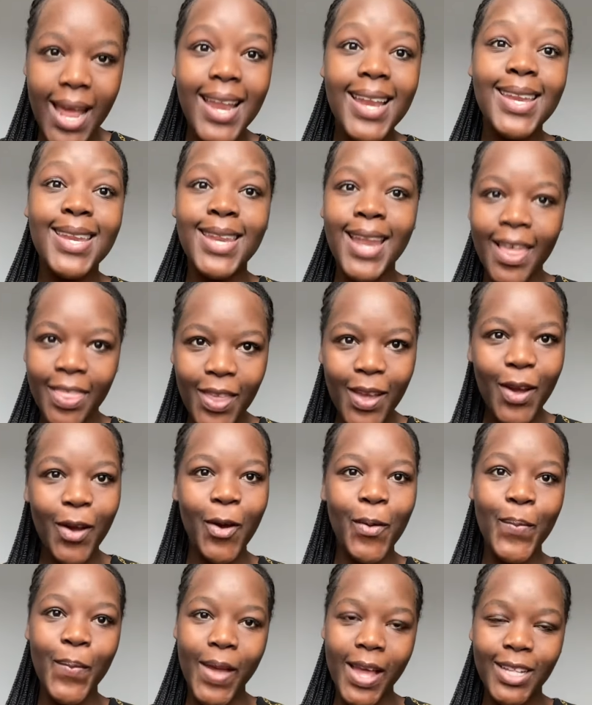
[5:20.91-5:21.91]
Nothing
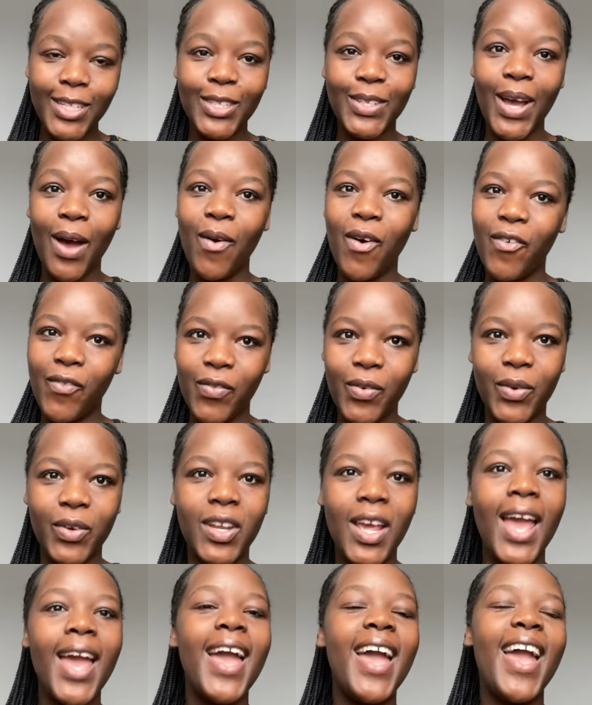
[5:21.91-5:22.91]
compares to our food.
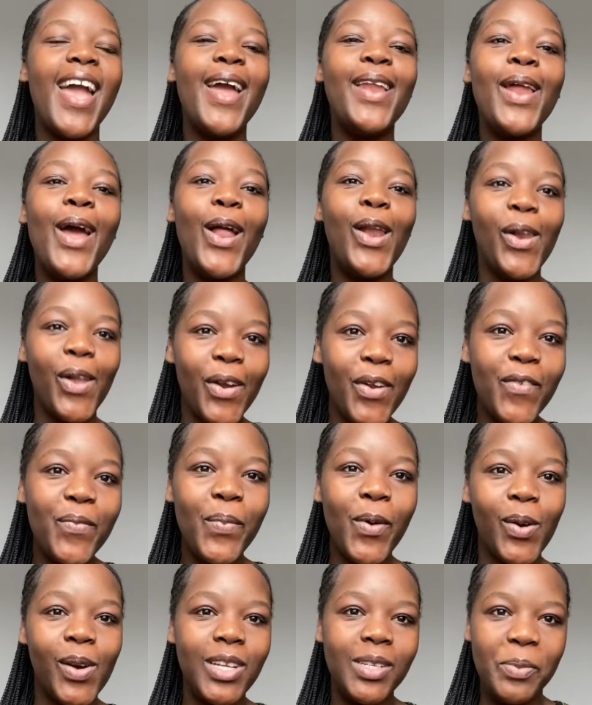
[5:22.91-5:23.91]
And a lot of
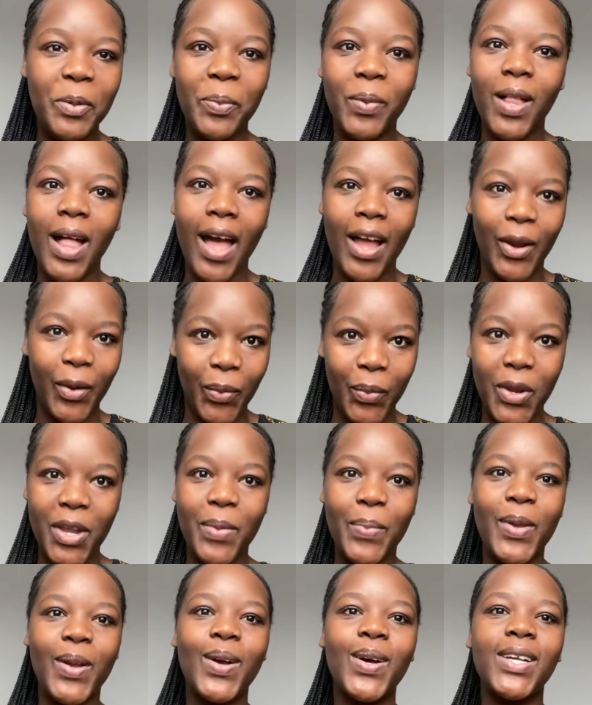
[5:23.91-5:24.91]
Polish people agree,
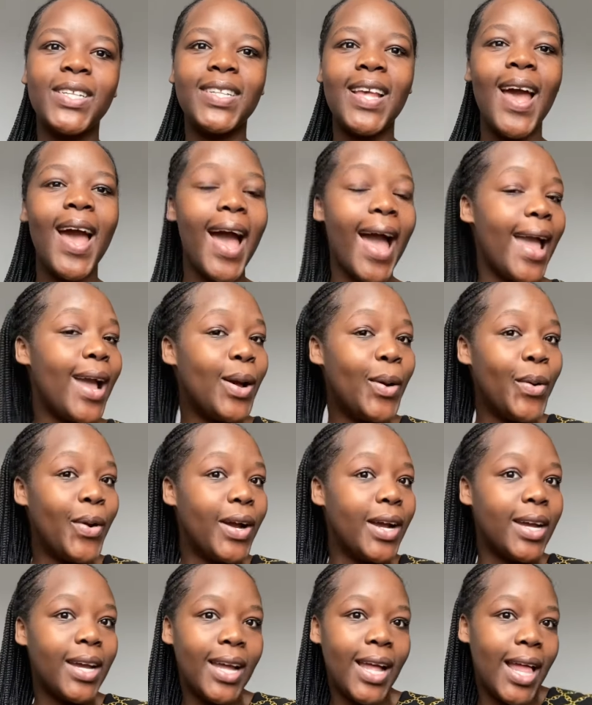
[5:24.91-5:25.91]
because I
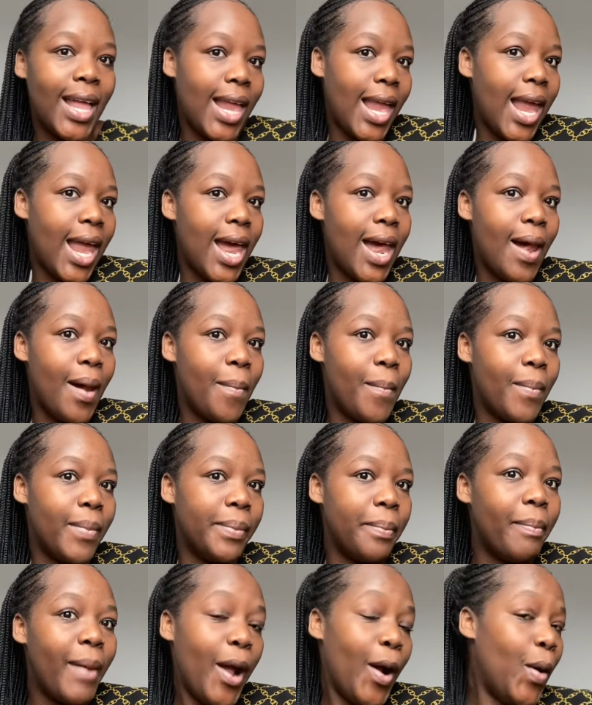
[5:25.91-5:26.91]
cook
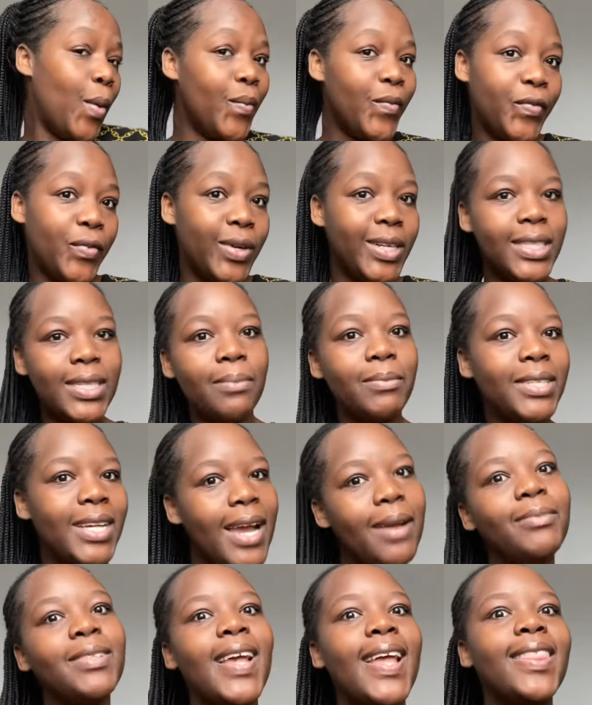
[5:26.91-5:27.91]
my home food
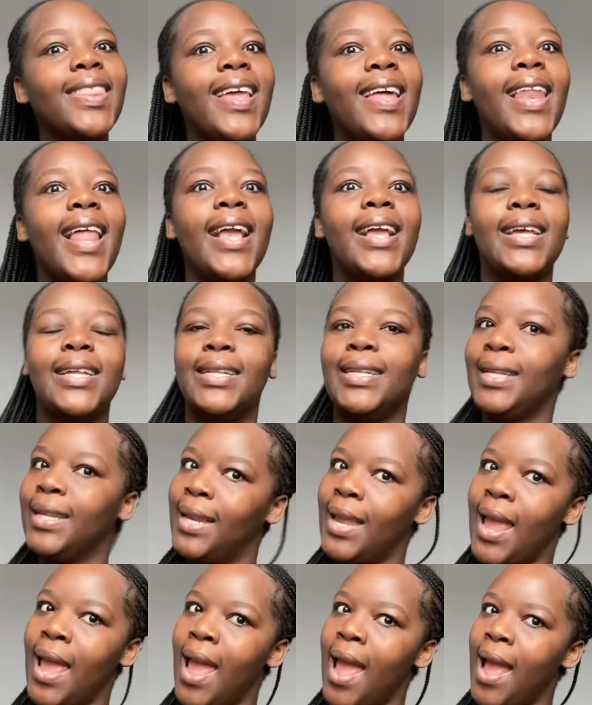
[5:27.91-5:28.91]
sometimes and they're like,
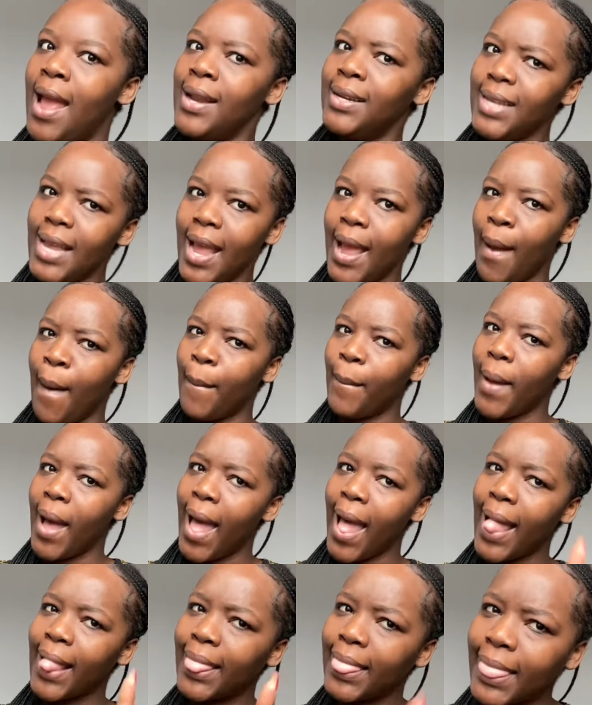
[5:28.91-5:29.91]
damn,
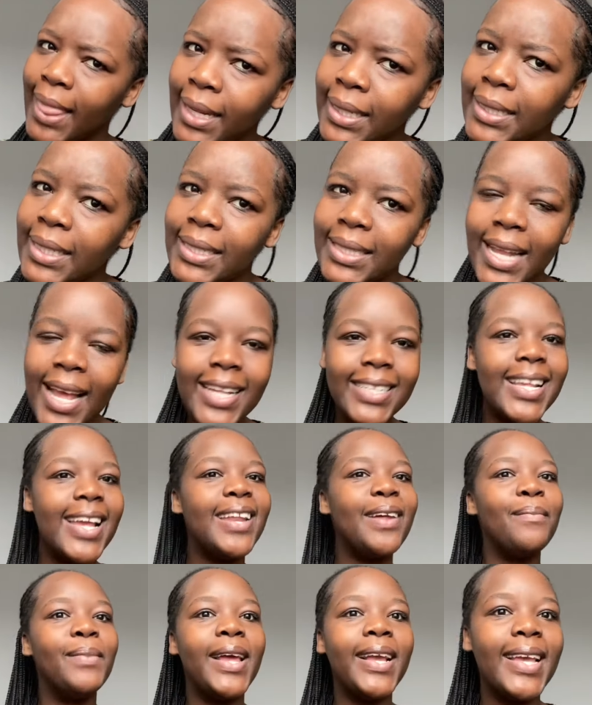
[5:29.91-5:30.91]
this is nice. And
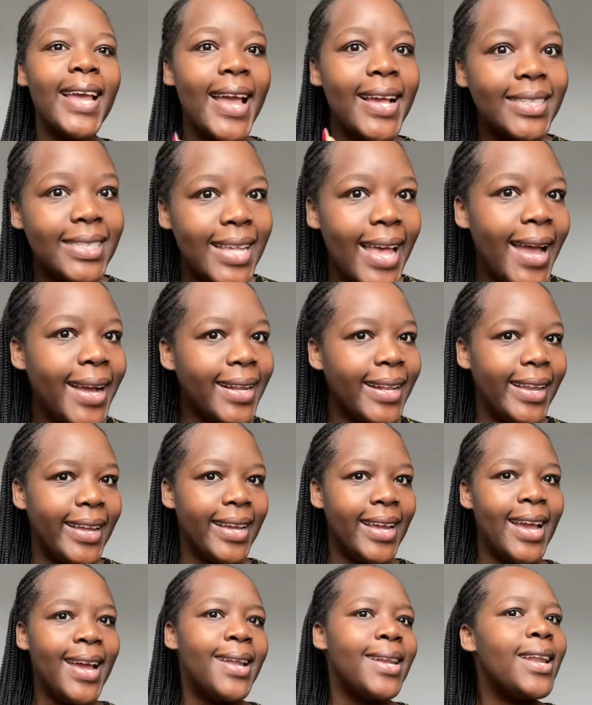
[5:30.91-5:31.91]
I'm like, exactly.
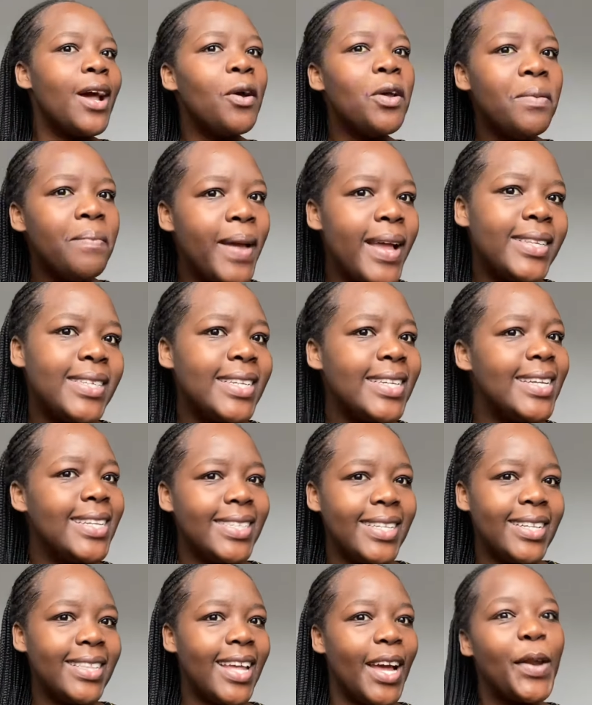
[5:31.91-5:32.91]
Now imagine
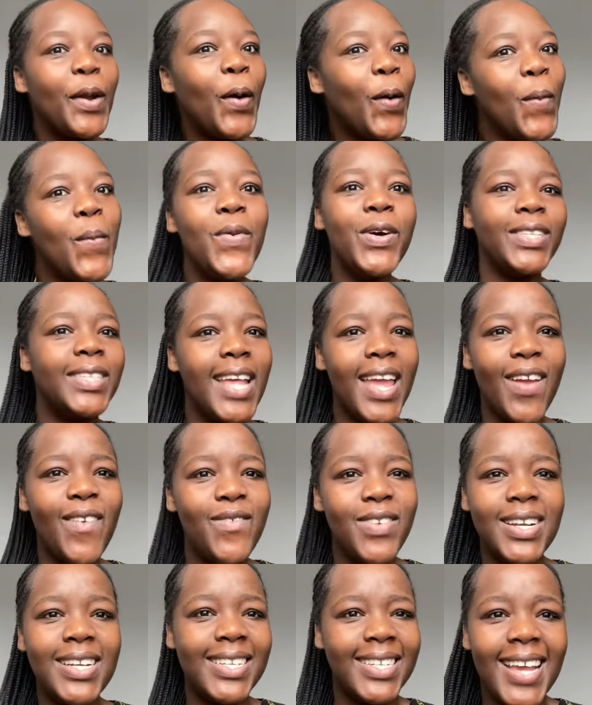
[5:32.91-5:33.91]
eating that almost
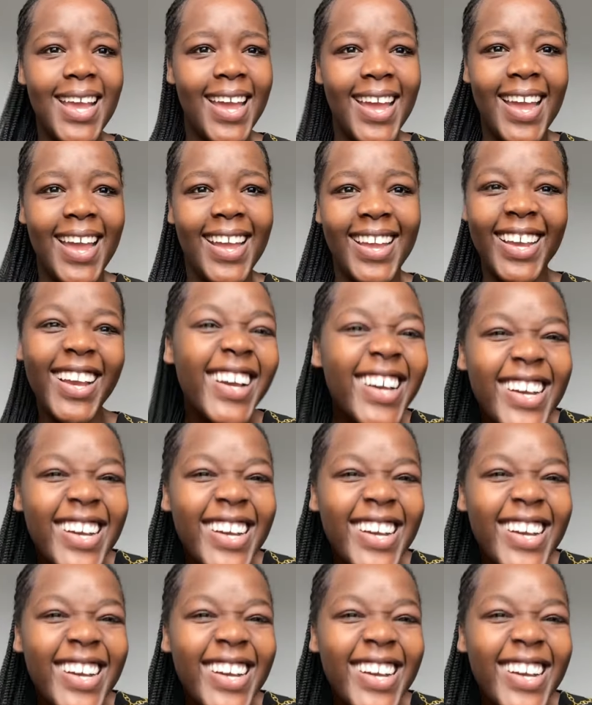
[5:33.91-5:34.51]
every day.